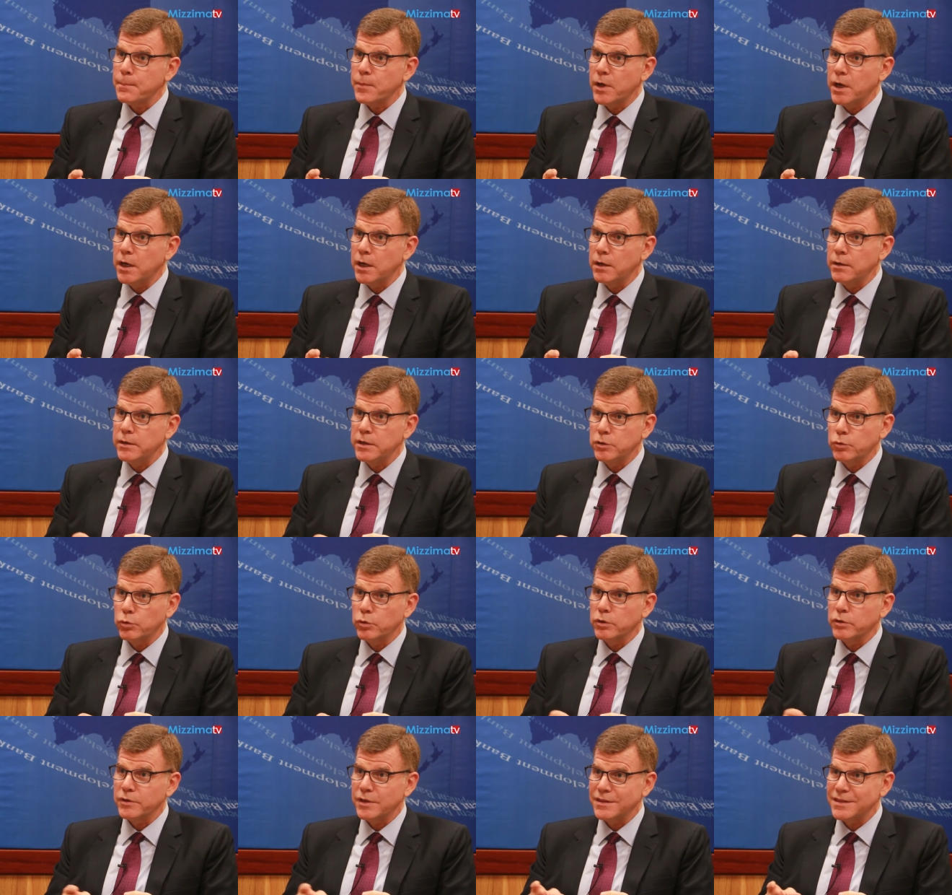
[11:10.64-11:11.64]
uh, in
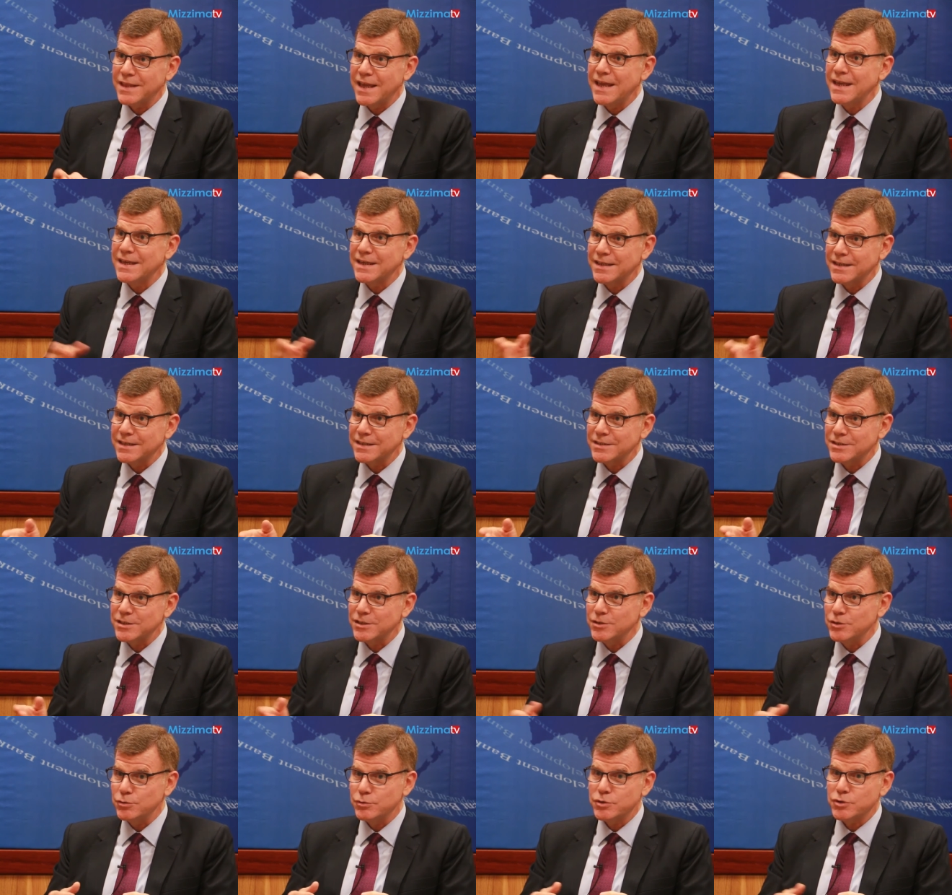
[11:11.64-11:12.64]
order that they can
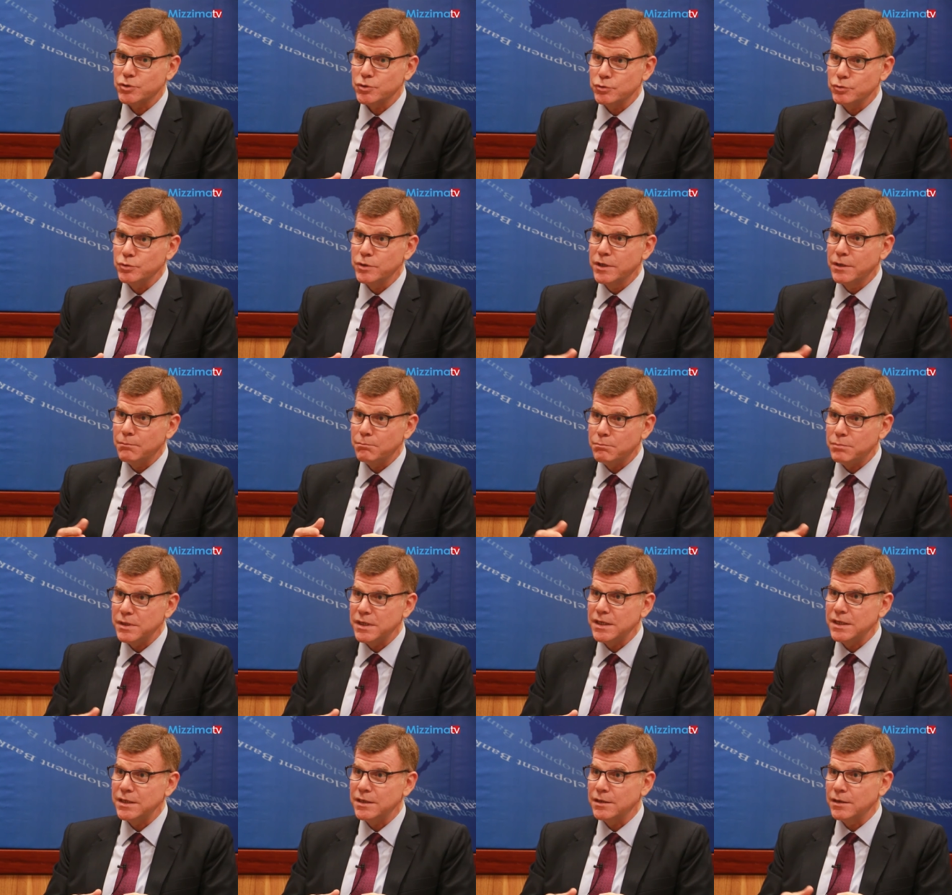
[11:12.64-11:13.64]
continue to
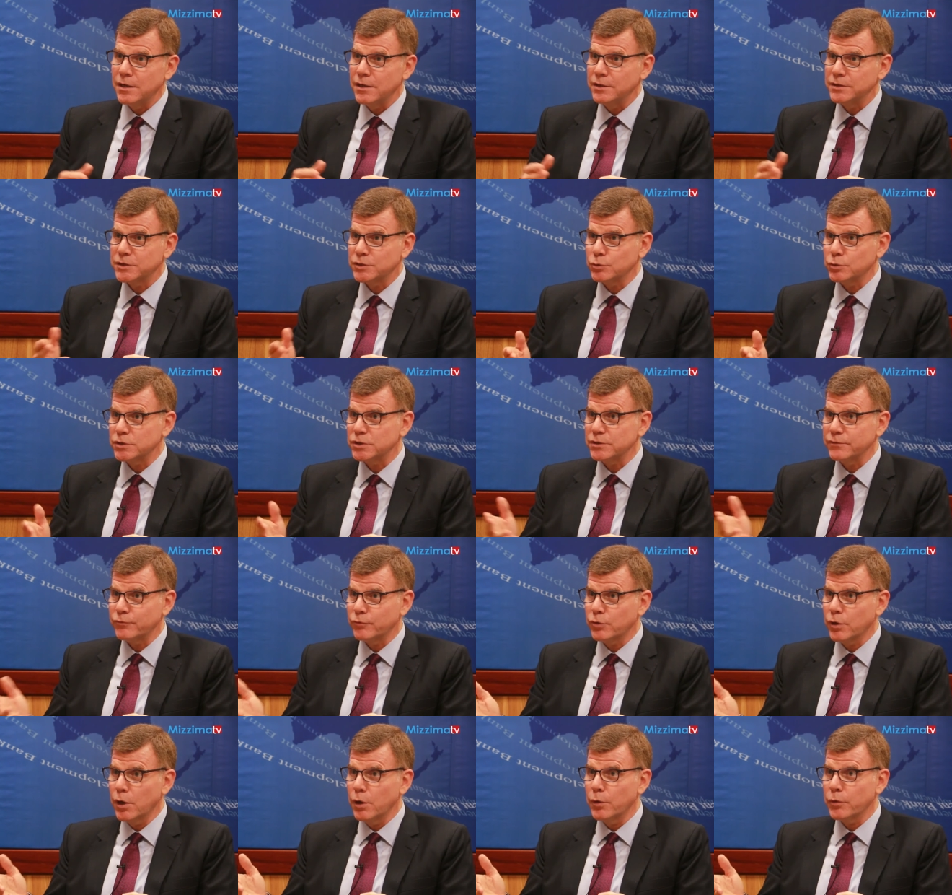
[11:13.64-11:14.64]
be a source of
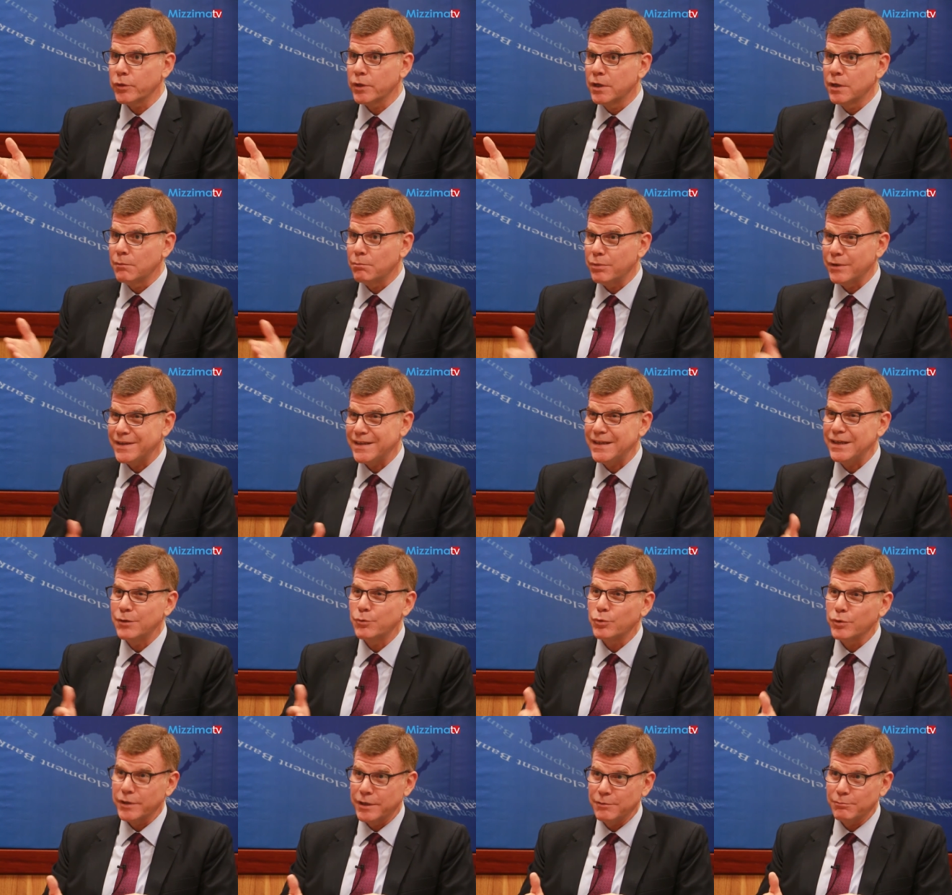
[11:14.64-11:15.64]
growth, but
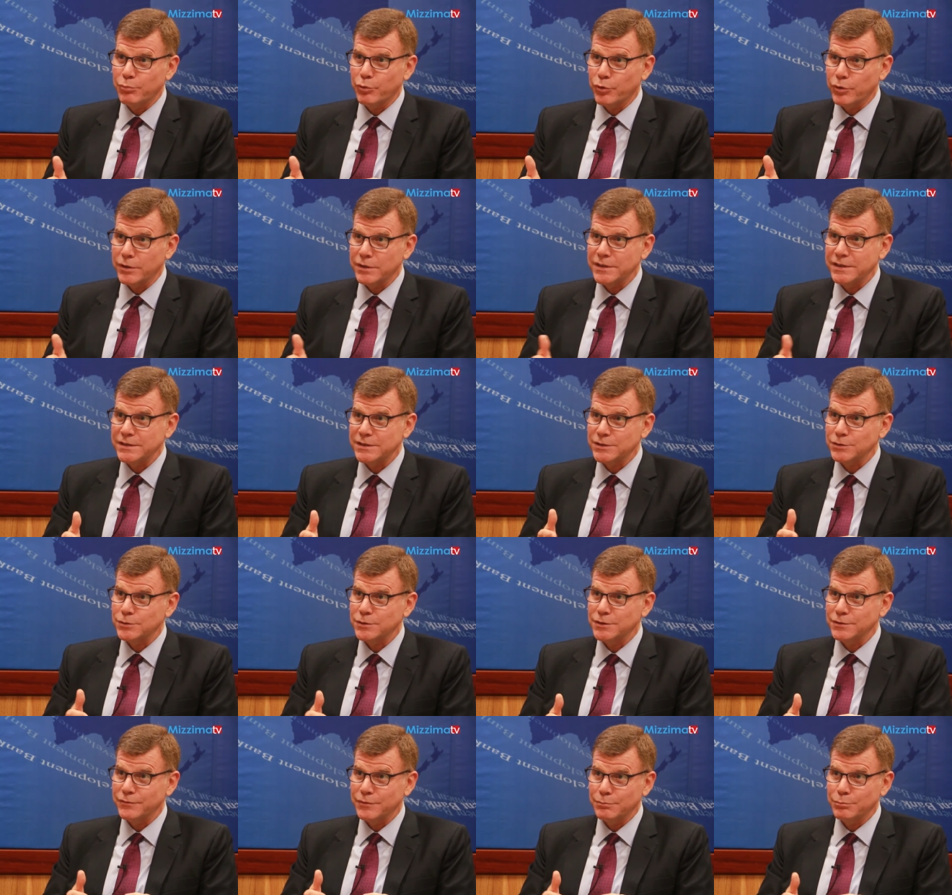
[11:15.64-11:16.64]
equally importantly, a
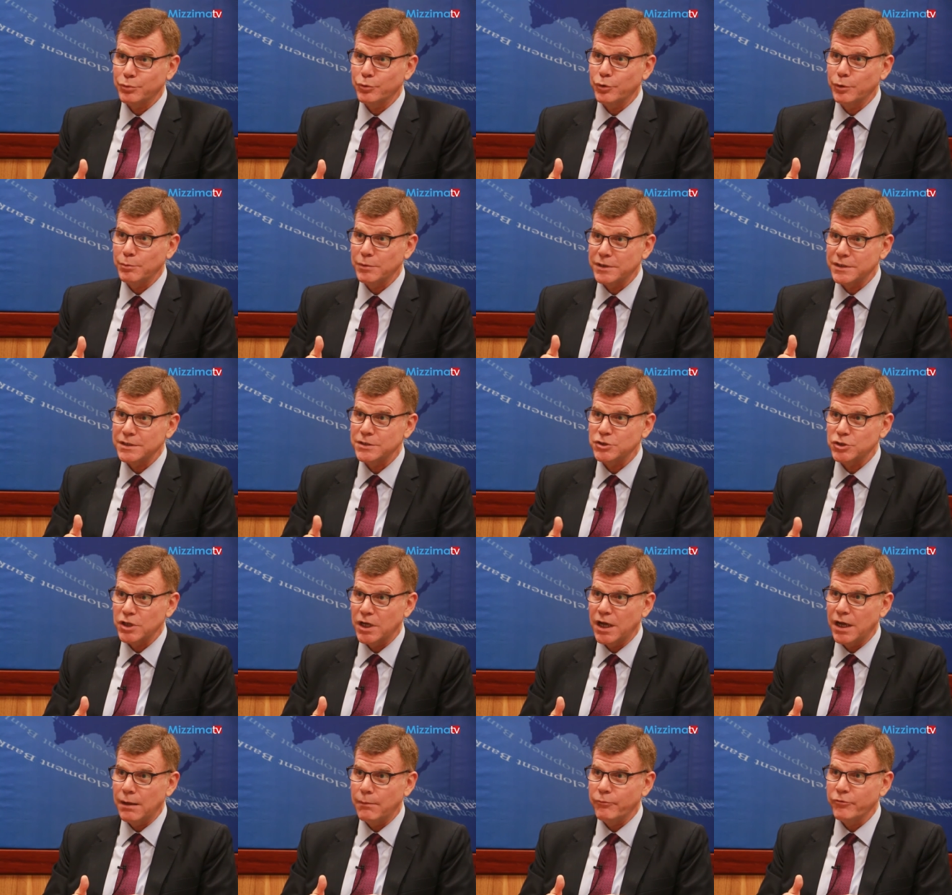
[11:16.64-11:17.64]
source of employment and
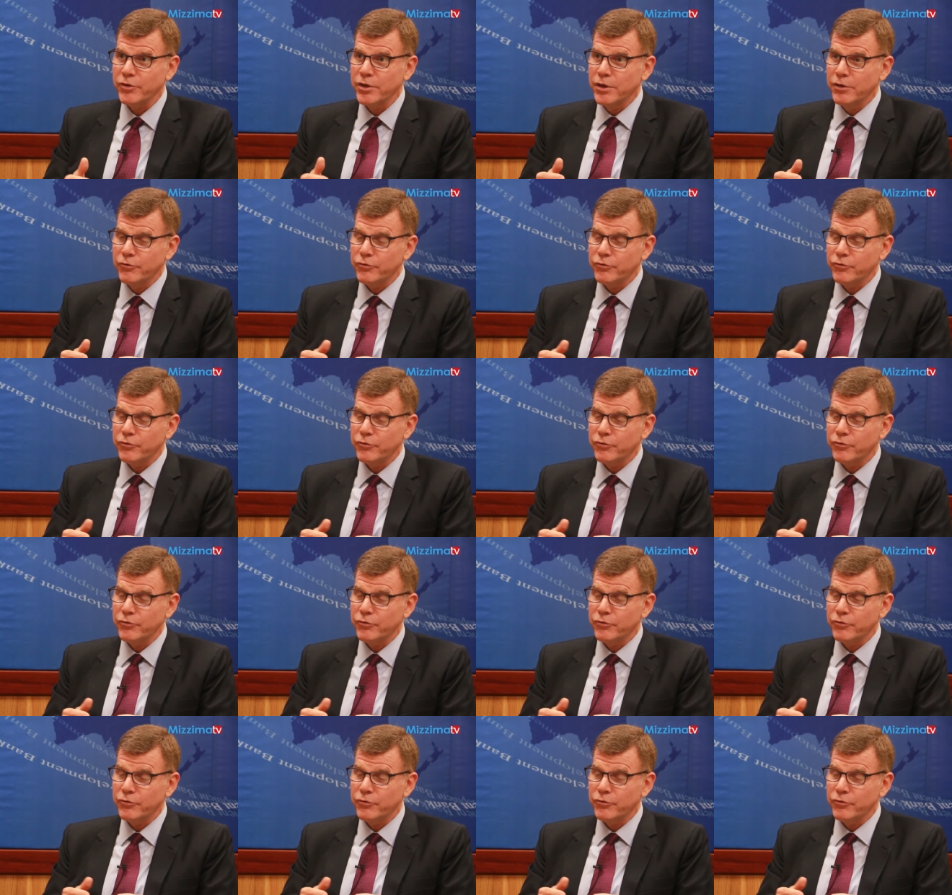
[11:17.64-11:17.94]
jobs.